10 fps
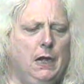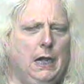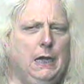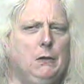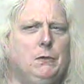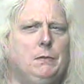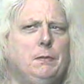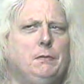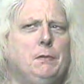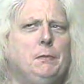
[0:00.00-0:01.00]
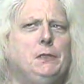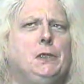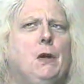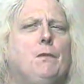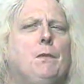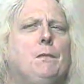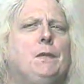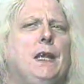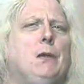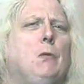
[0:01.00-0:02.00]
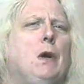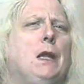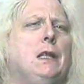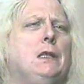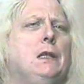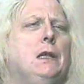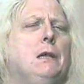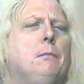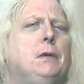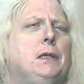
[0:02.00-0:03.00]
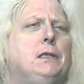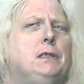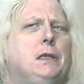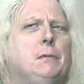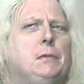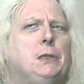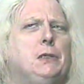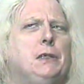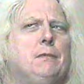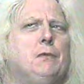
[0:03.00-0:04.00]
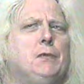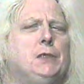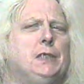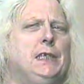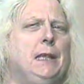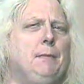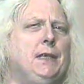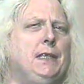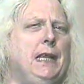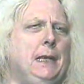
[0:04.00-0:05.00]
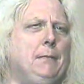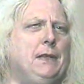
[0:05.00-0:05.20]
I had always been with Michele from day one, but uh, Michele never originally gave me a name.